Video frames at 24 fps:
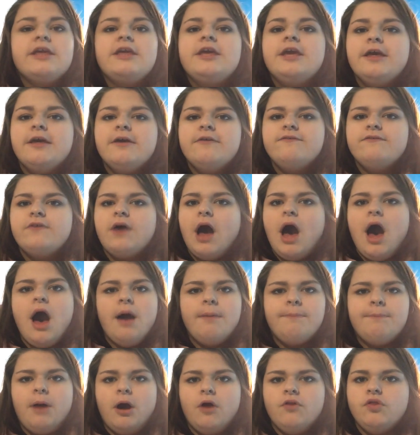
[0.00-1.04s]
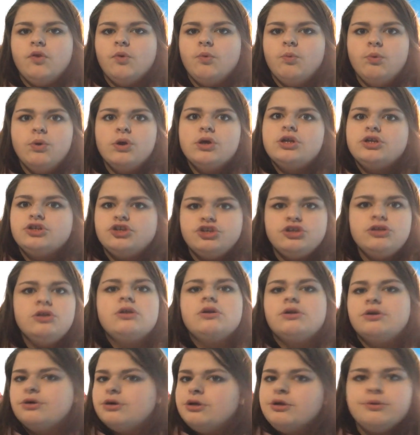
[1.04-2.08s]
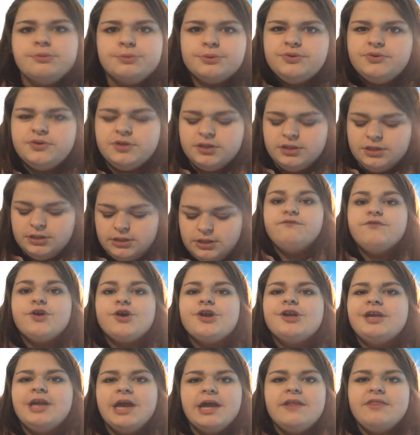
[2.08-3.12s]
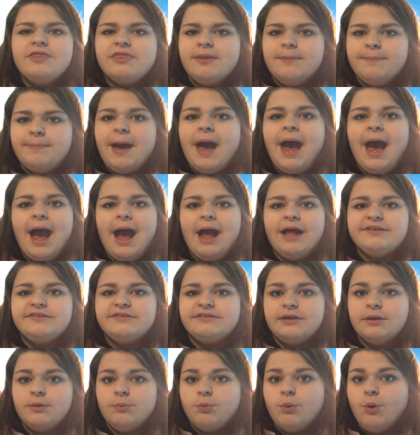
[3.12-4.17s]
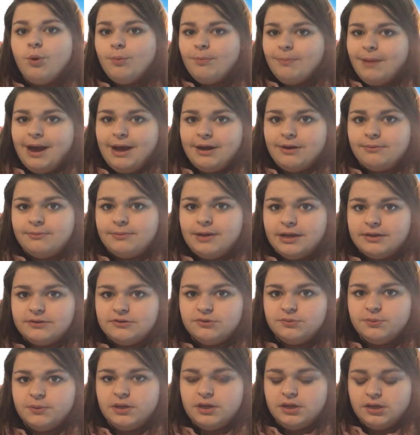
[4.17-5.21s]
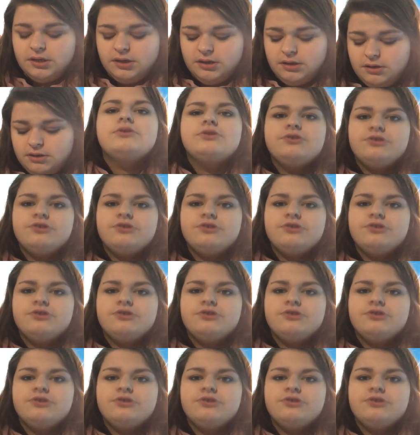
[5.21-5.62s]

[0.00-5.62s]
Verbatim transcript: Give up on the woulda, shoulda, coulda routine. Forget the past. It won't matter next week.